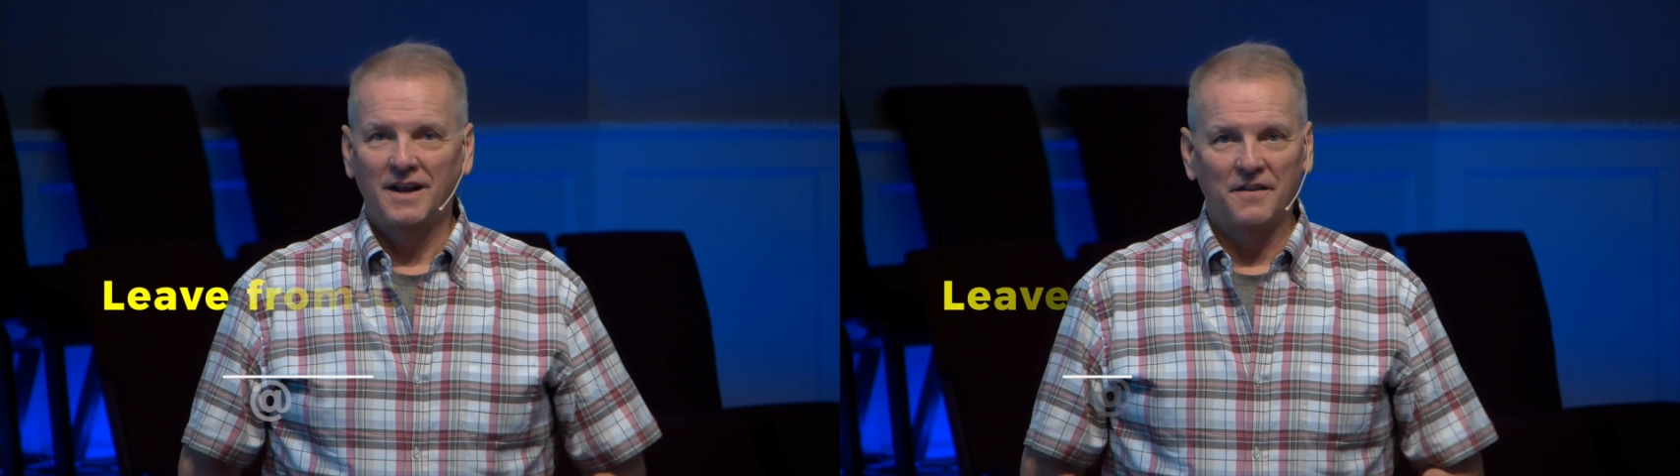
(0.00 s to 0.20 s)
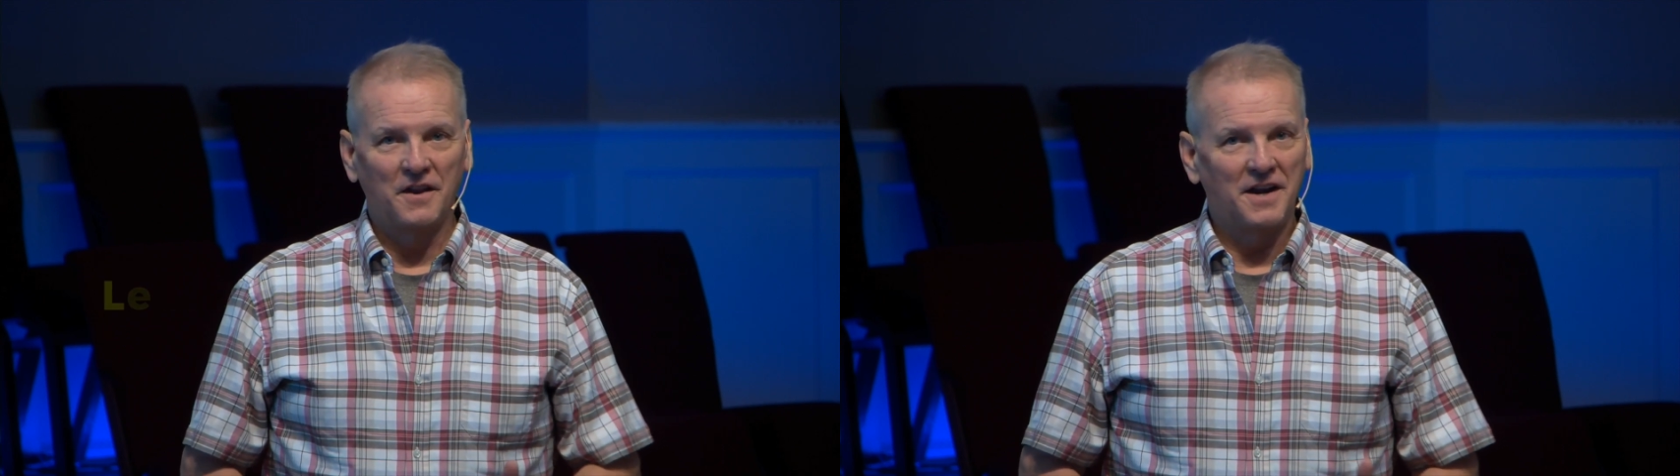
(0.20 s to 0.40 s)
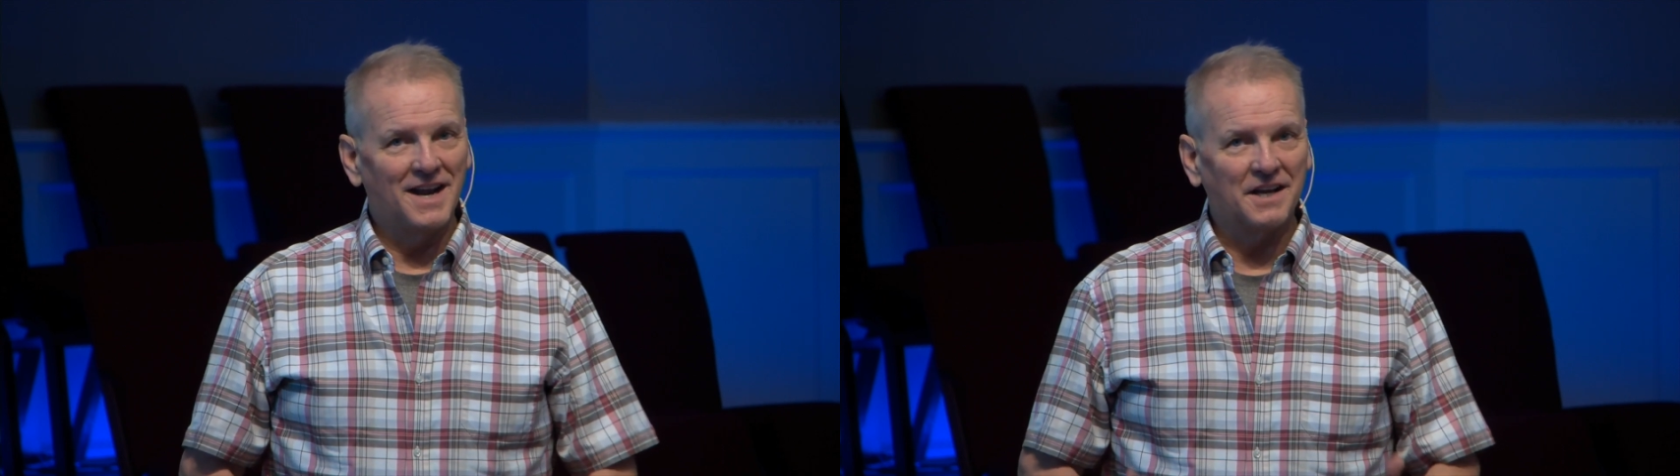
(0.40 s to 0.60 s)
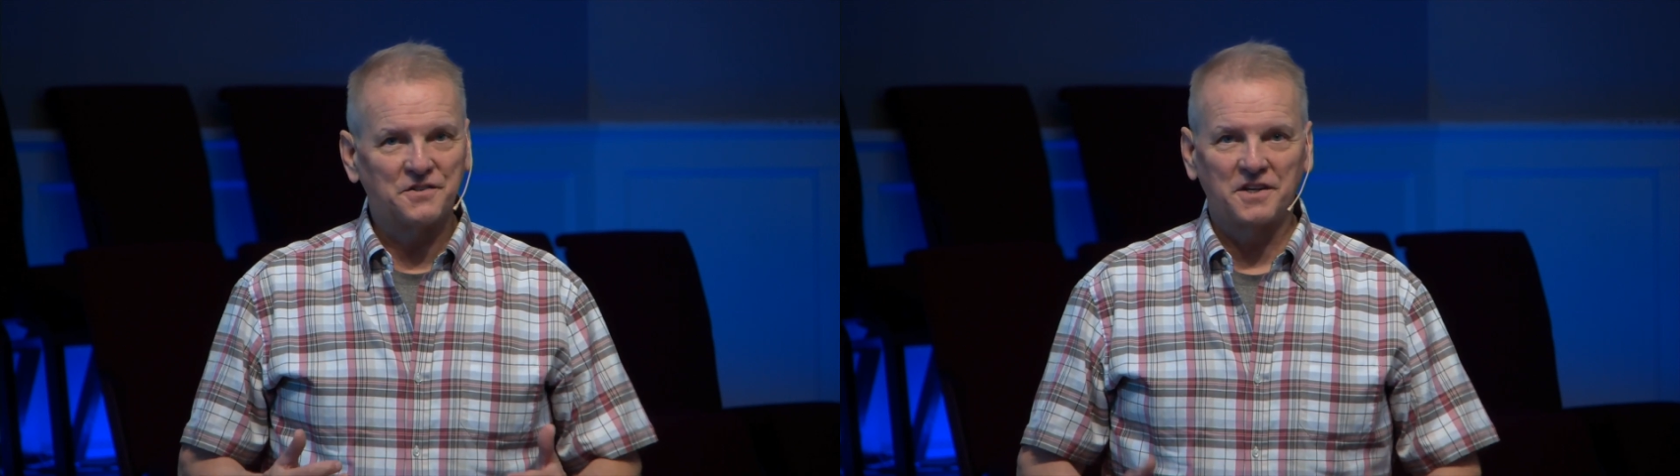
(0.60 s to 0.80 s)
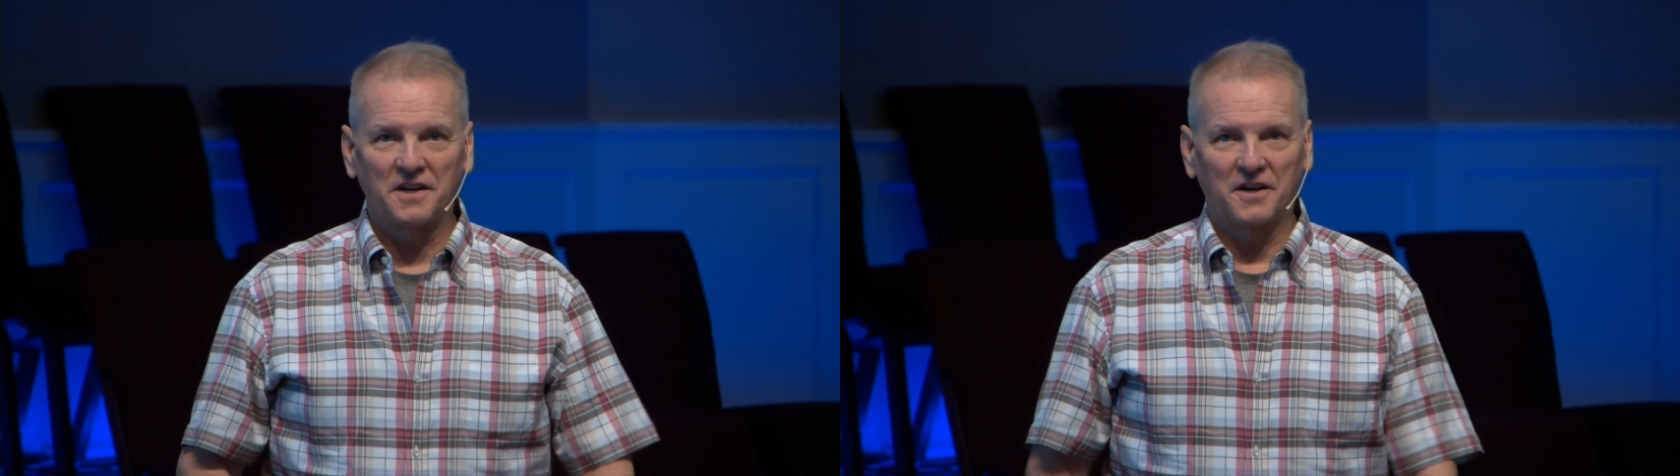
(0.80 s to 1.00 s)
in the
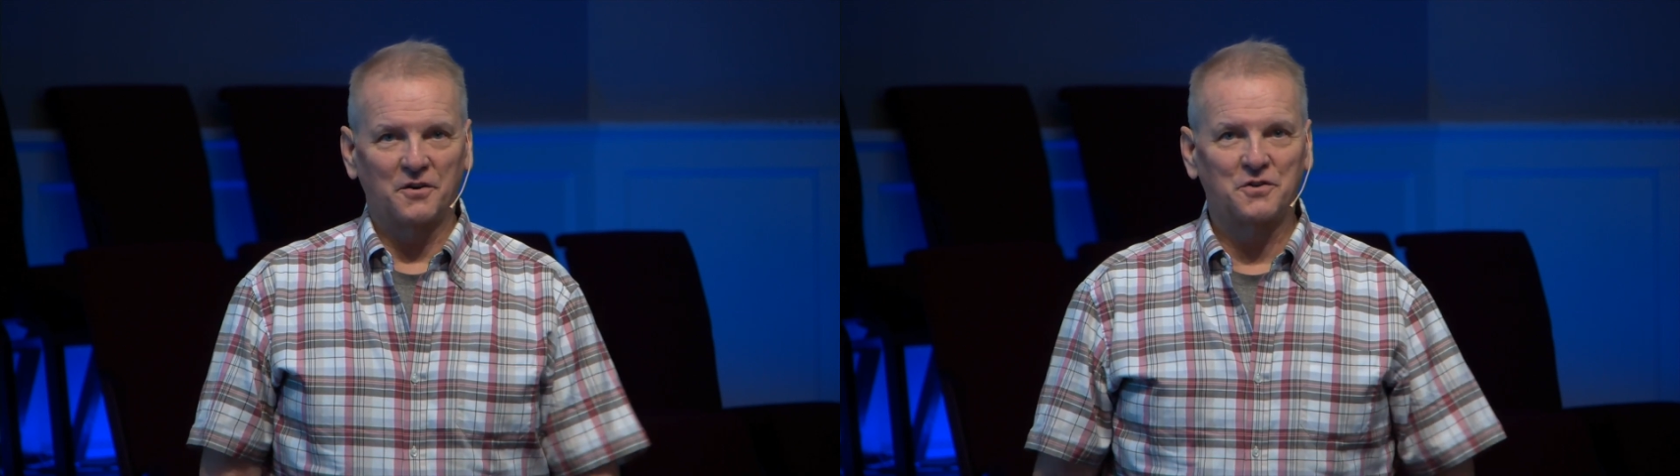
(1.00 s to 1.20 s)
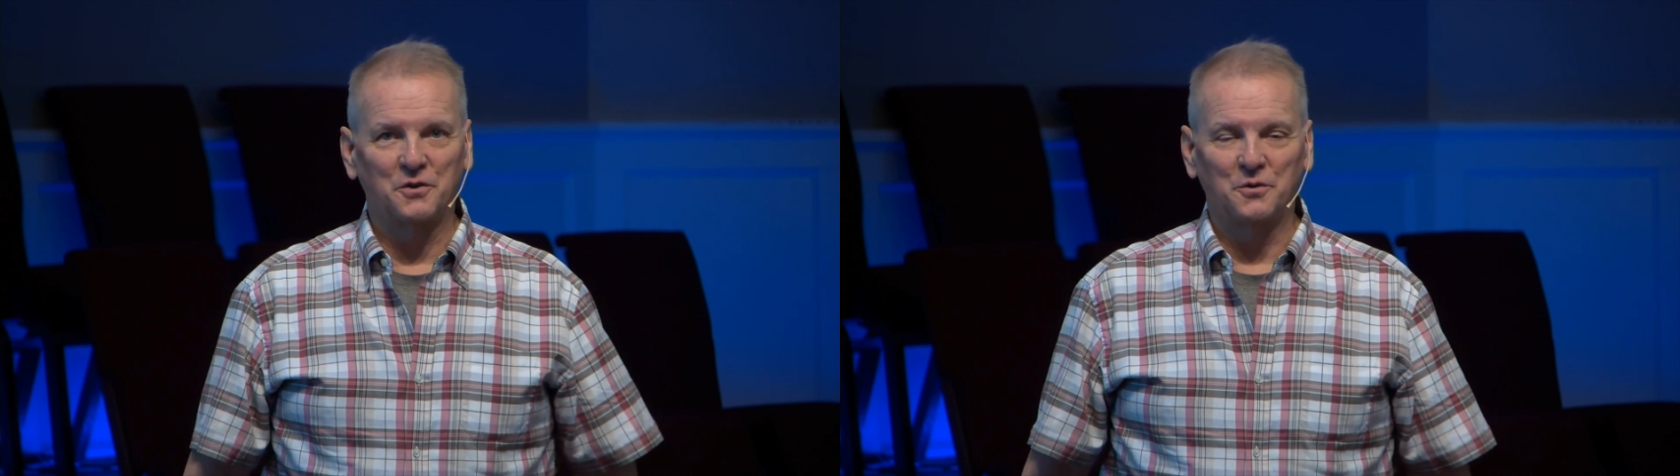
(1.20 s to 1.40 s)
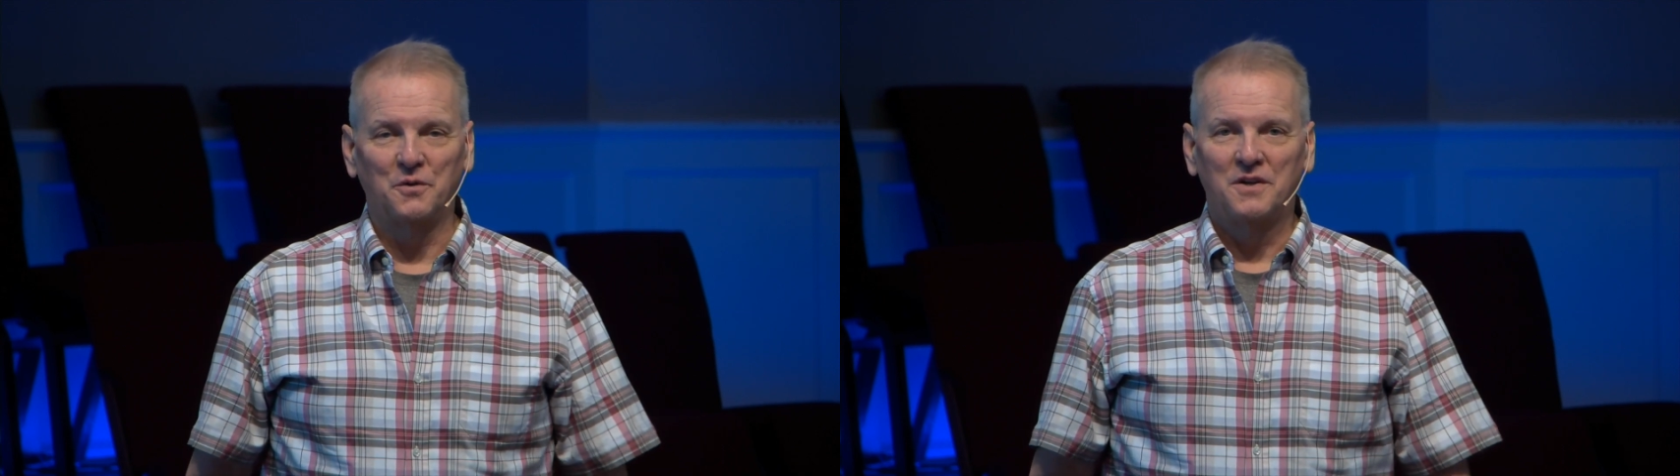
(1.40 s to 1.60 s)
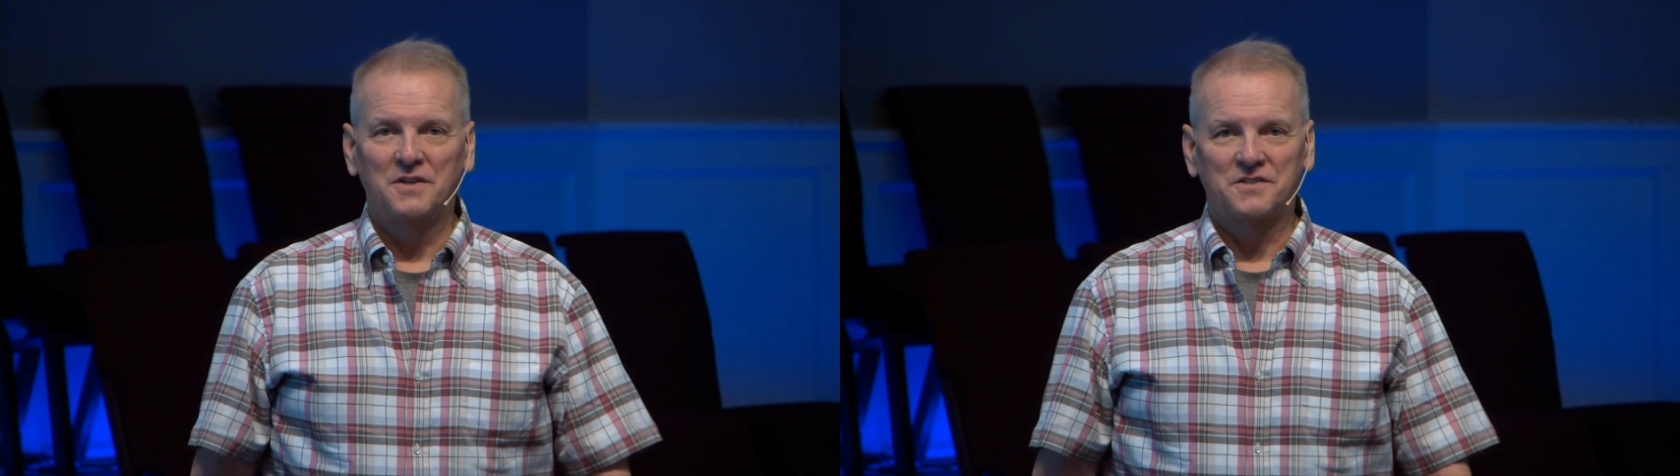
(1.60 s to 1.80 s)
next Sunday or two.